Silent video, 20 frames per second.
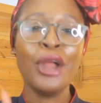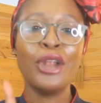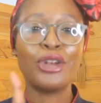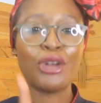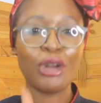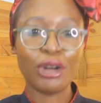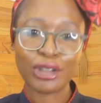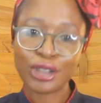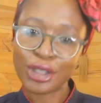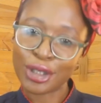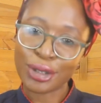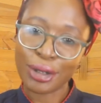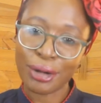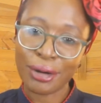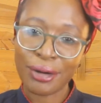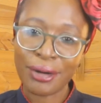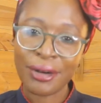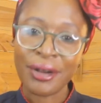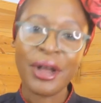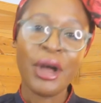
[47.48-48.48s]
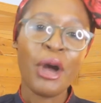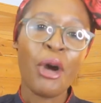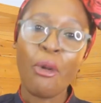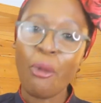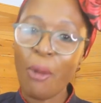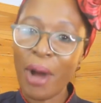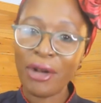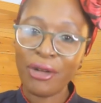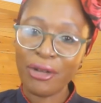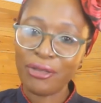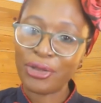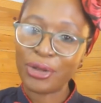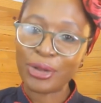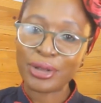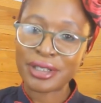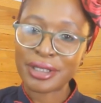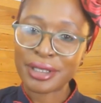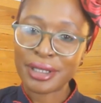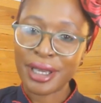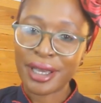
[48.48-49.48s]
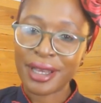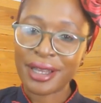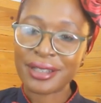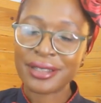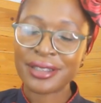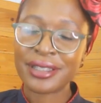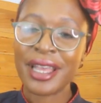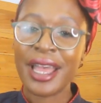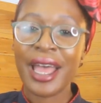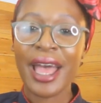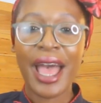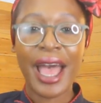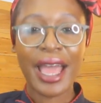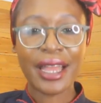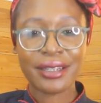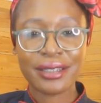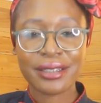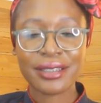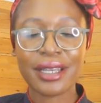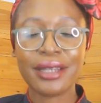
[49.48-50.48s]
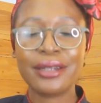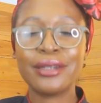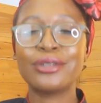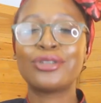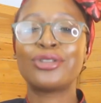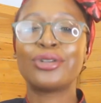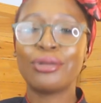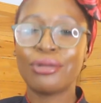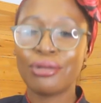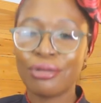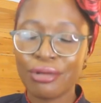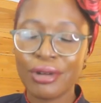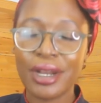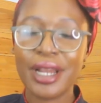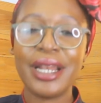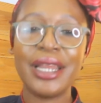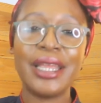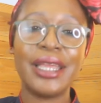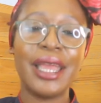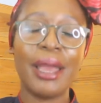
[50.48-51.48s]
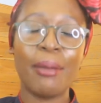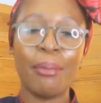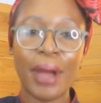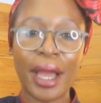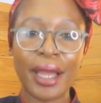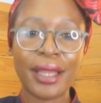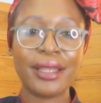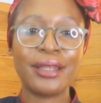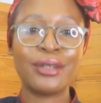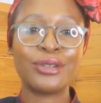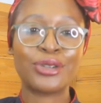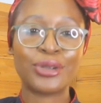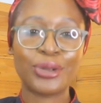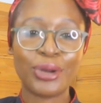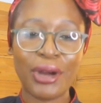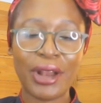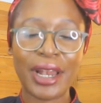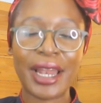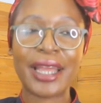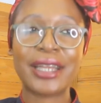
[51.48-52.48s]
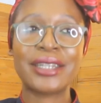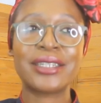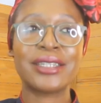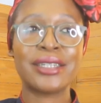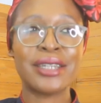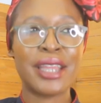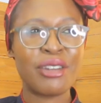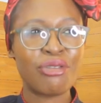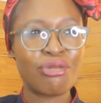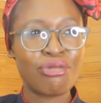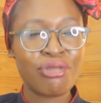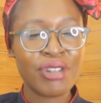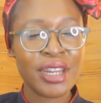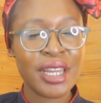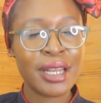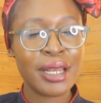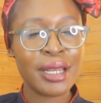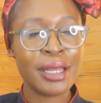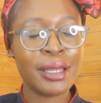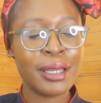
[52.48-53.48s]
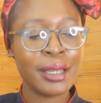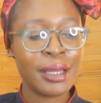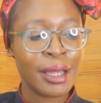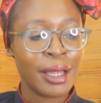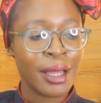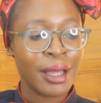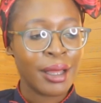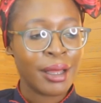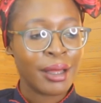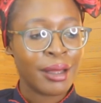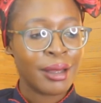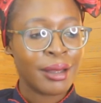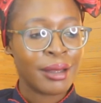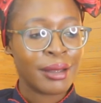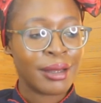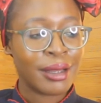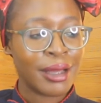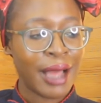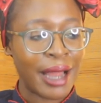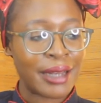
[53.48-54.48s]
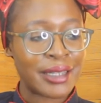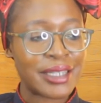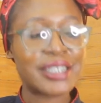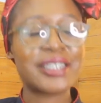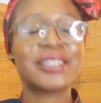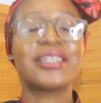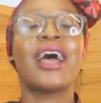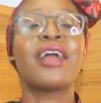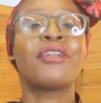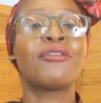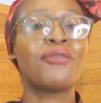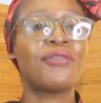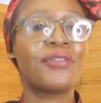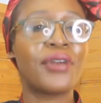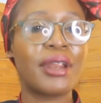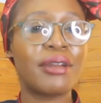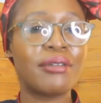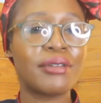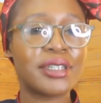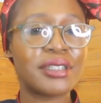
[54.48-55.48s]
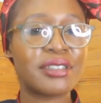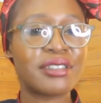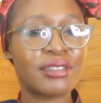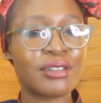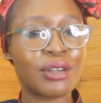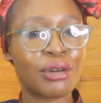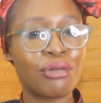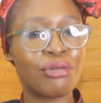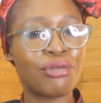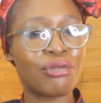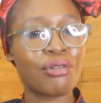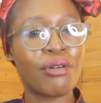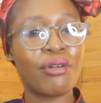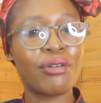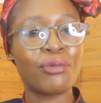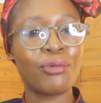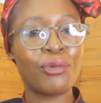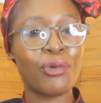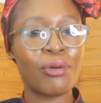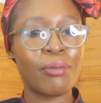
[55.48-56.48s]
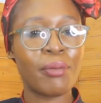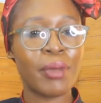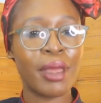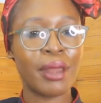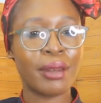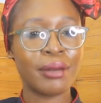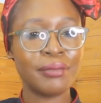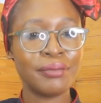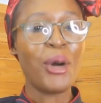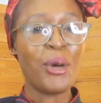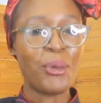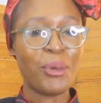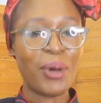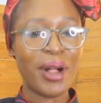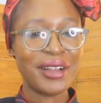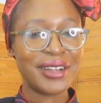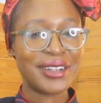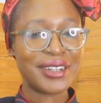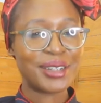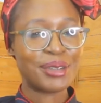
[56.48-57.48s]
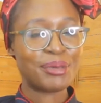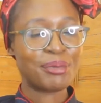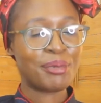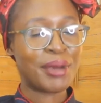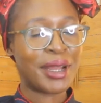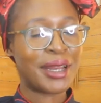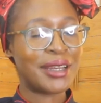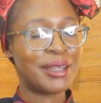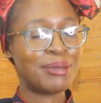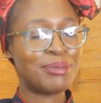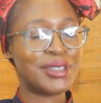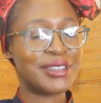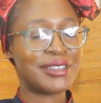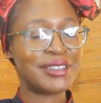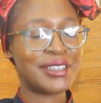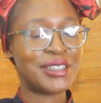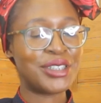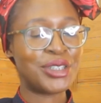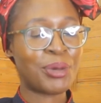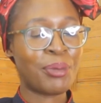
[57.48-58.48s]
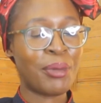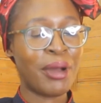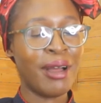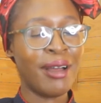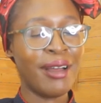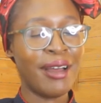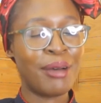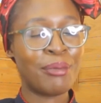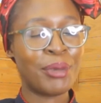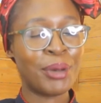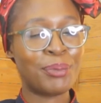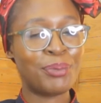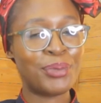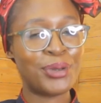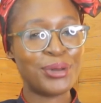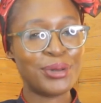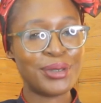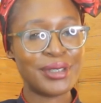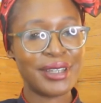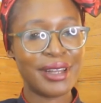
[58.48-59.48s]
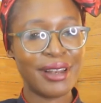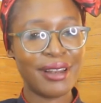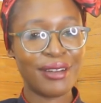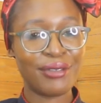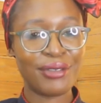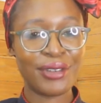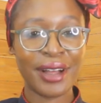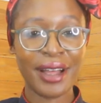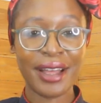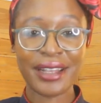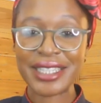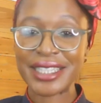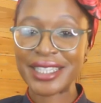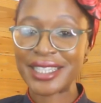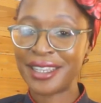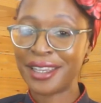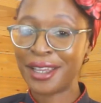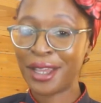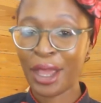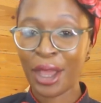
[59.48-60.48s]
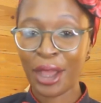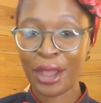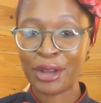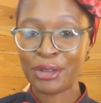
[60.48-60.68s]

not sure. One of those years, I decided to really get back into collecting and really understand fragrance as a grown woman. Welcome, my name is Ijama. I'm a beauty lover, a skincare